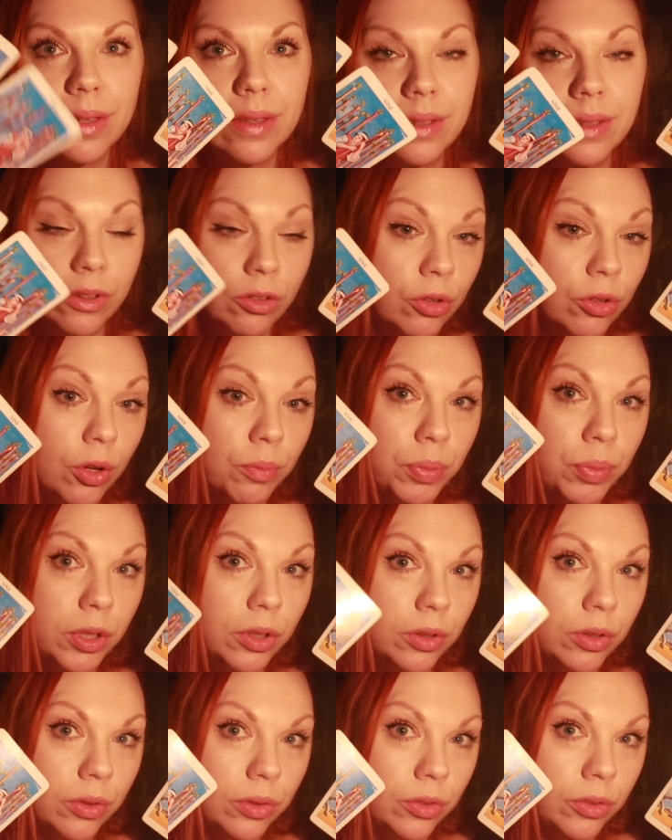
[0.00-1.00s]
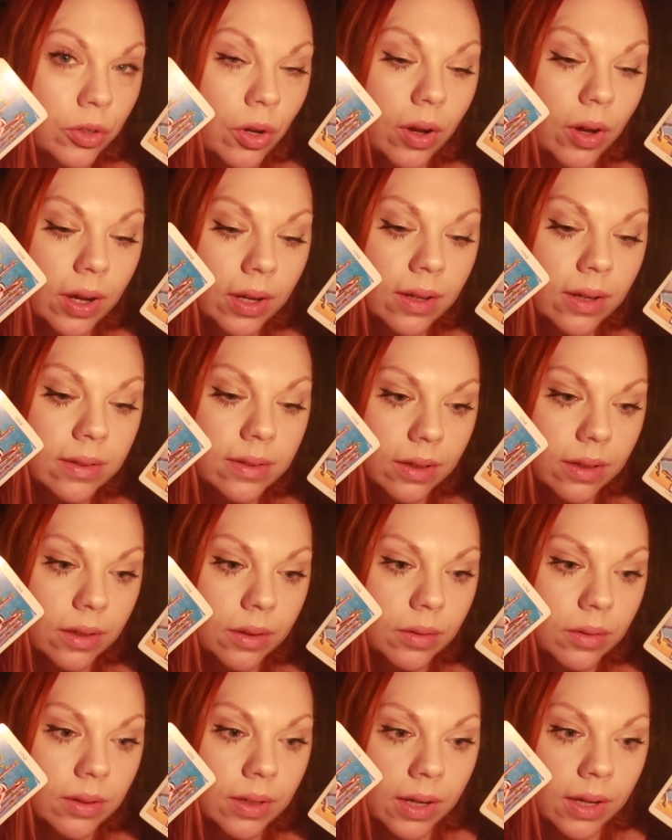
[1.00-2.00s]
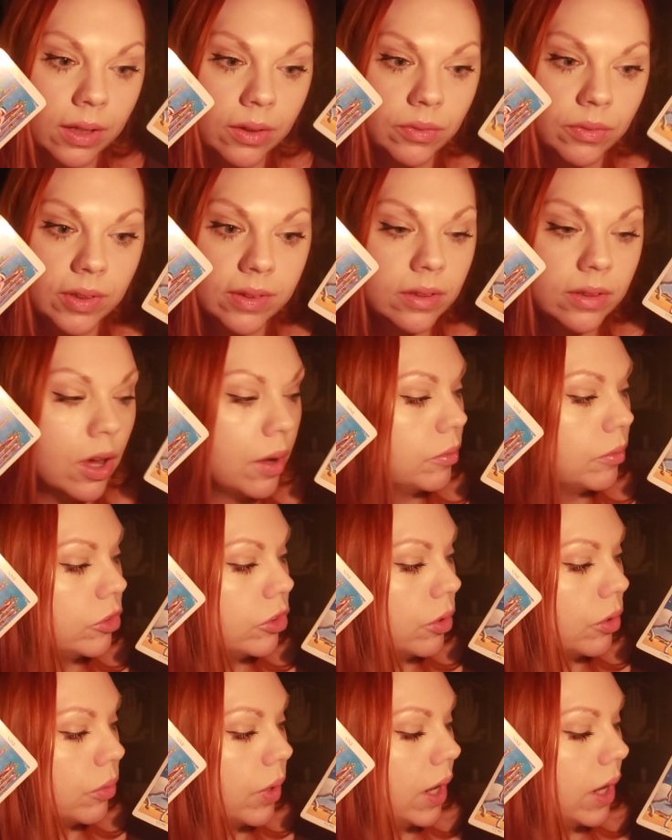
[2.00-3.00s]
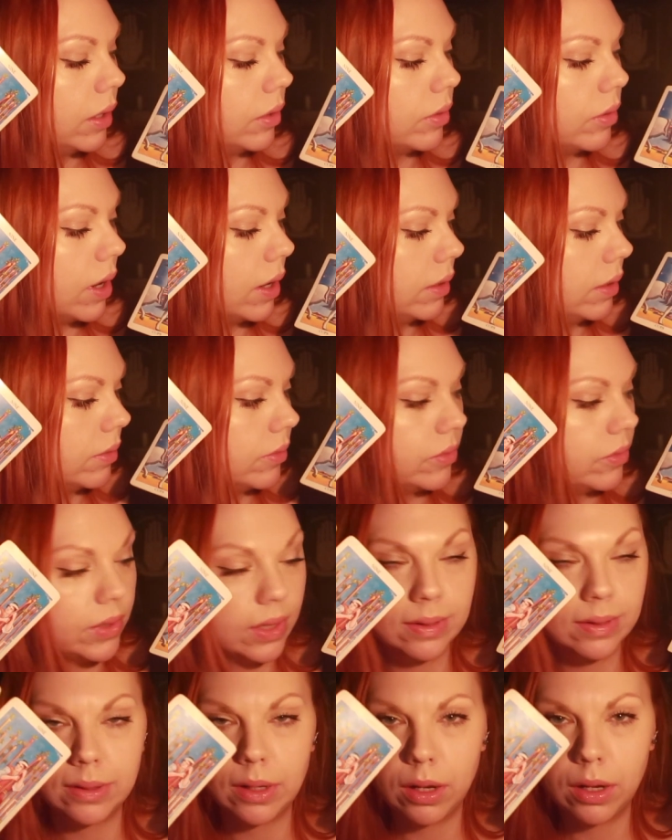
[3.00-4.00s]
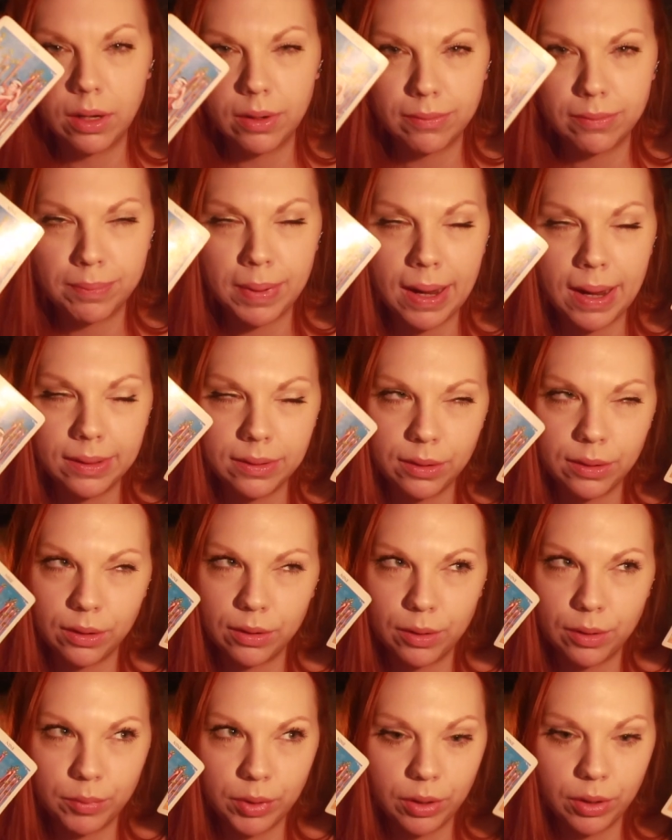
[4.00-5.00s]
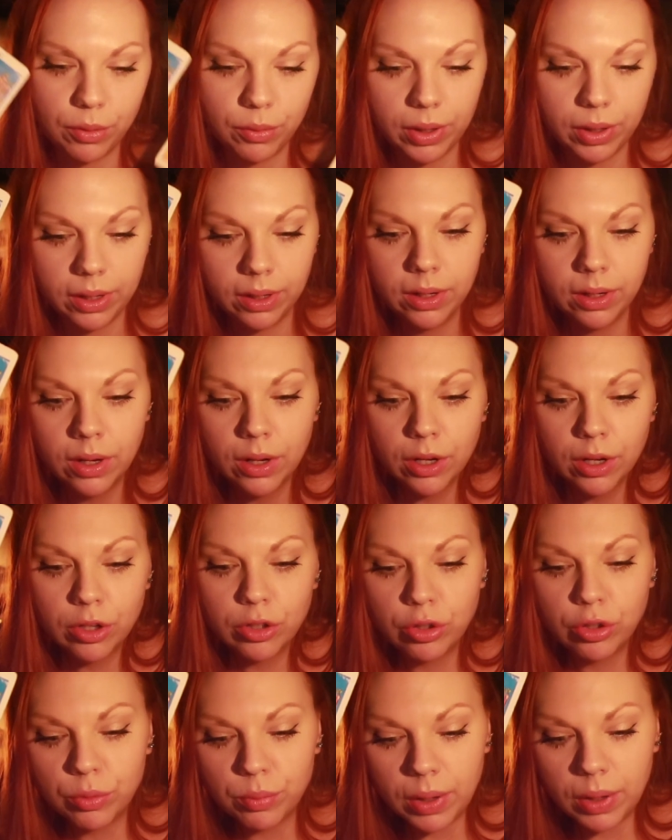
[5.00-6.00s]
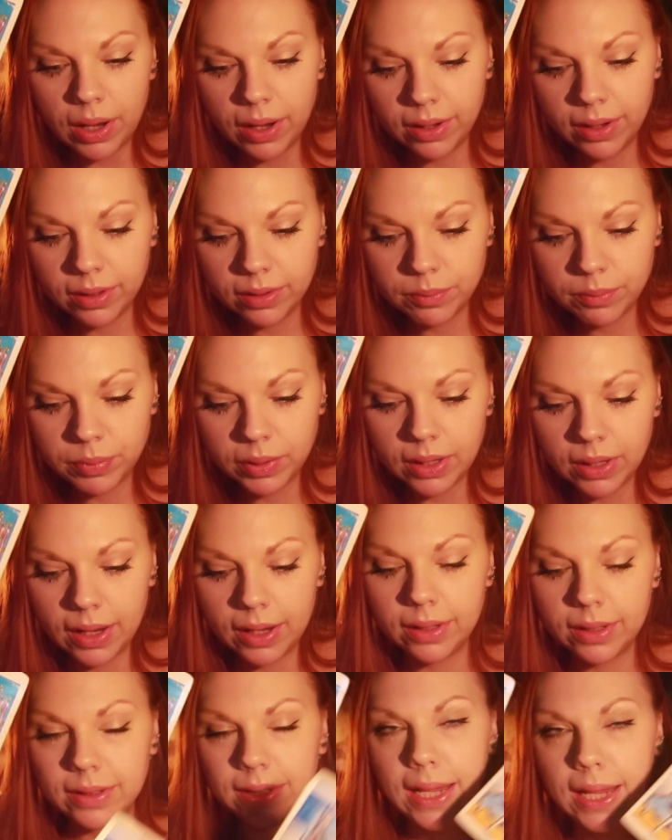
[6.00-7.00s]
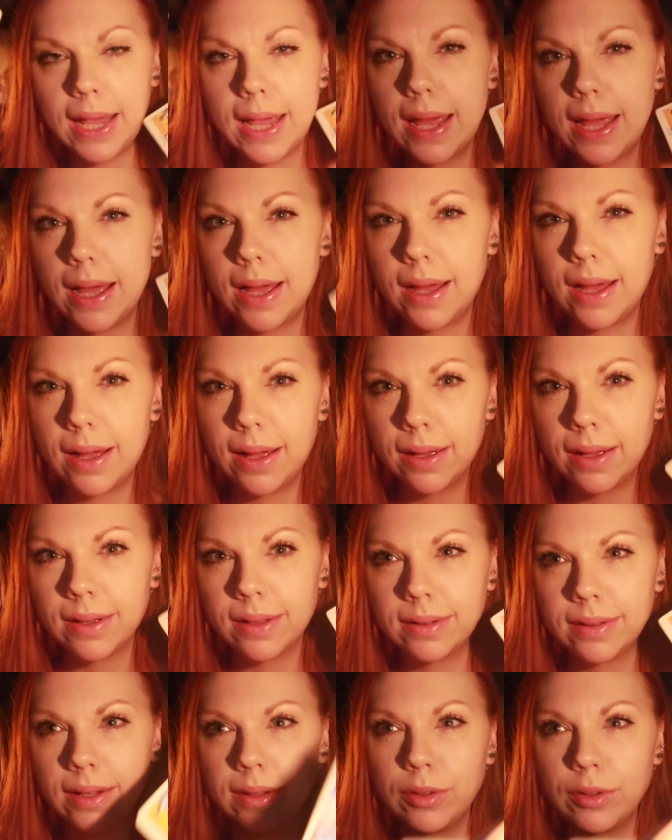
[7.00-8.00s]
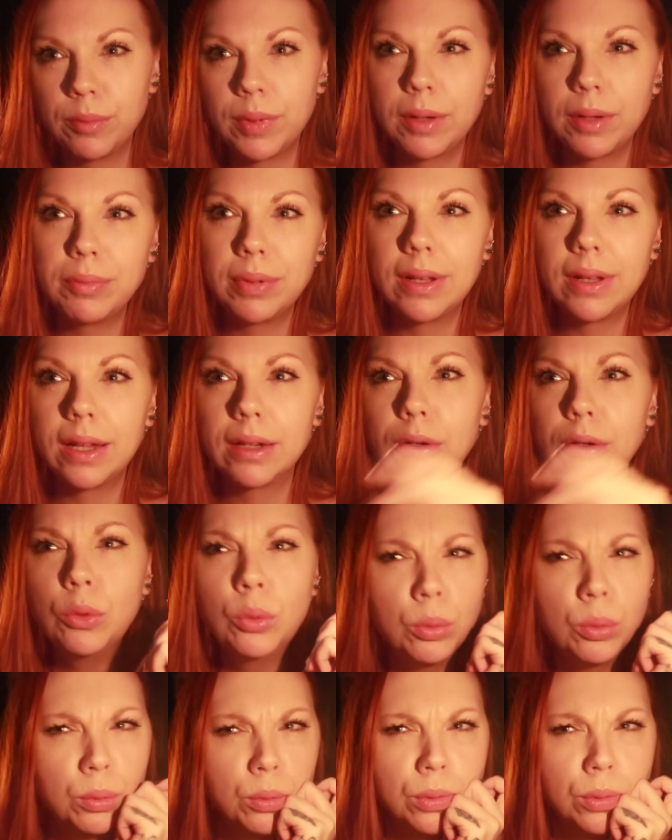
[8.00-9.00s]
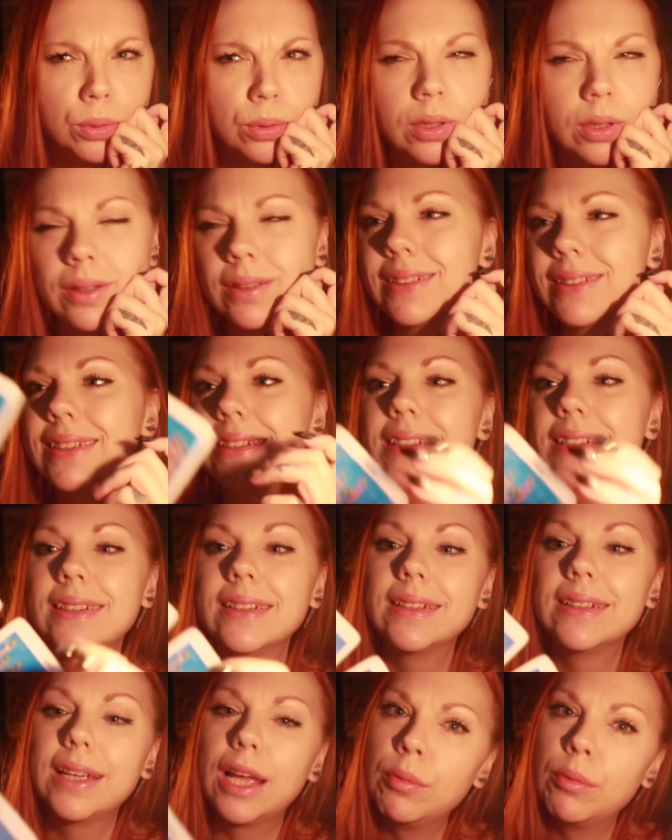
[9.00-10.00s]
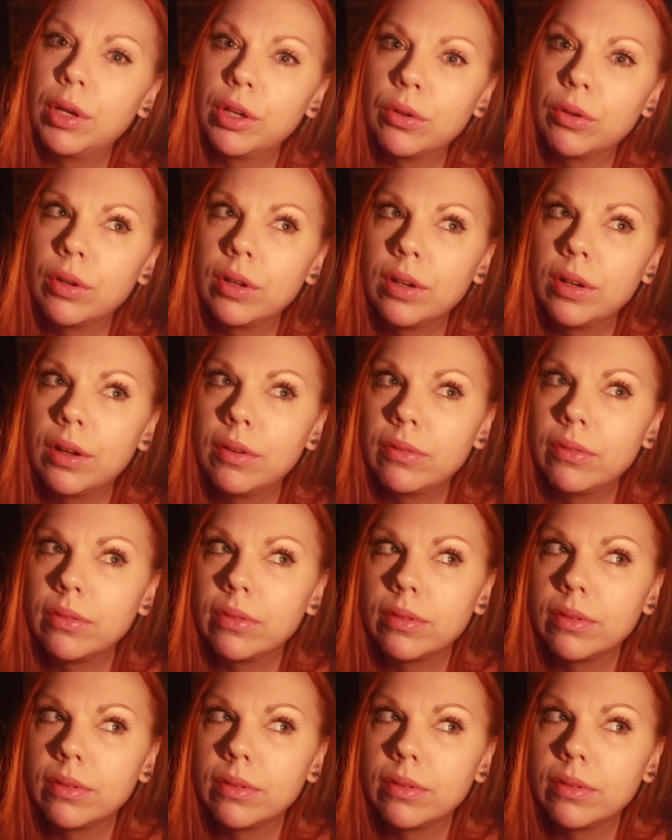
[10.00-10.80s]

This could be your energy. Like, if this comes your way, right? If there's a lot of passion coming your way, you might be like, yeah. And then you might be like, ooh, am I good enough?